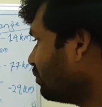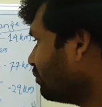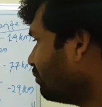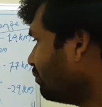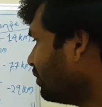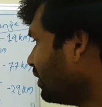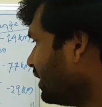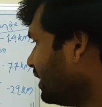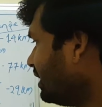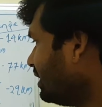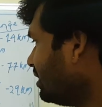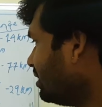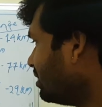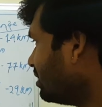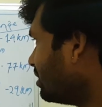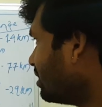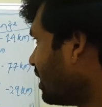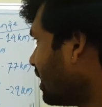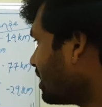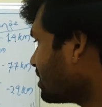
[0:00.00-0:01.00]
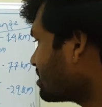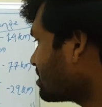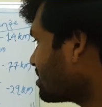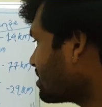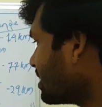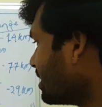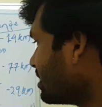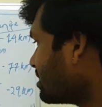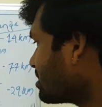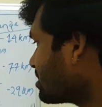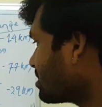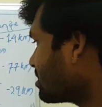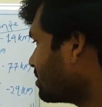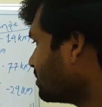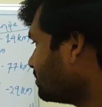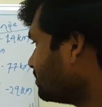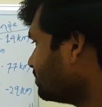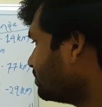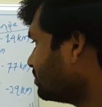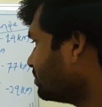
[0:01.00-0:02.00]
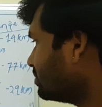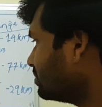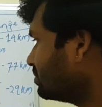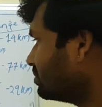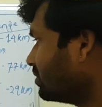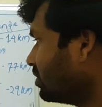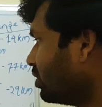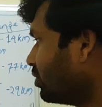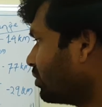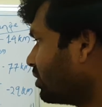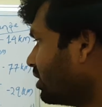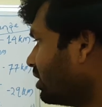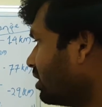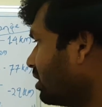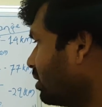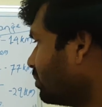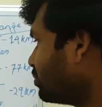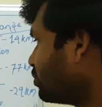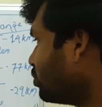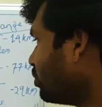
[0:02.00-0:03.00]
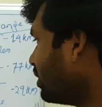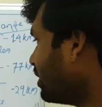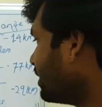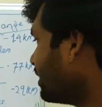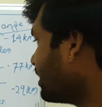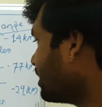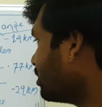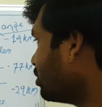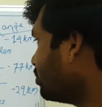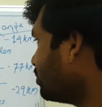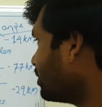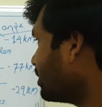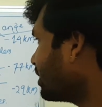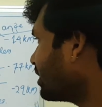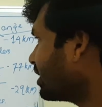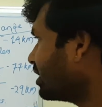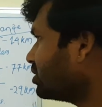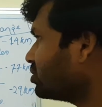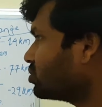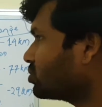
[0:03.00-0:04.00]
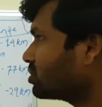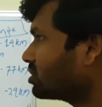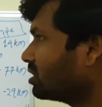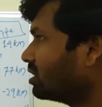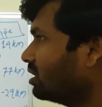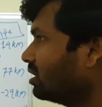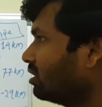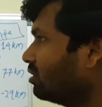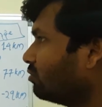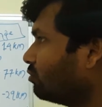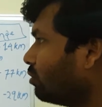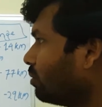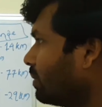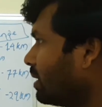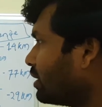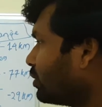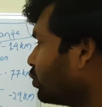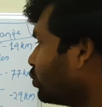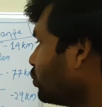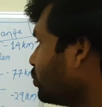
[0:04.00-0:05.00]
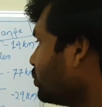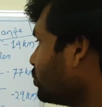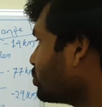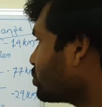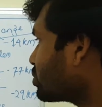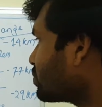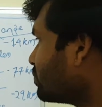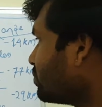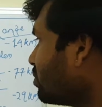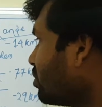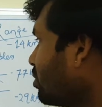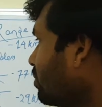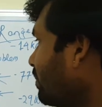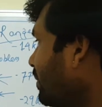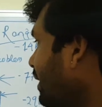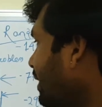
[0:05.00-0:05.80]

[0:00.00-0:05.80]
very large cells, okay, up to 100 km range. Format 2 used for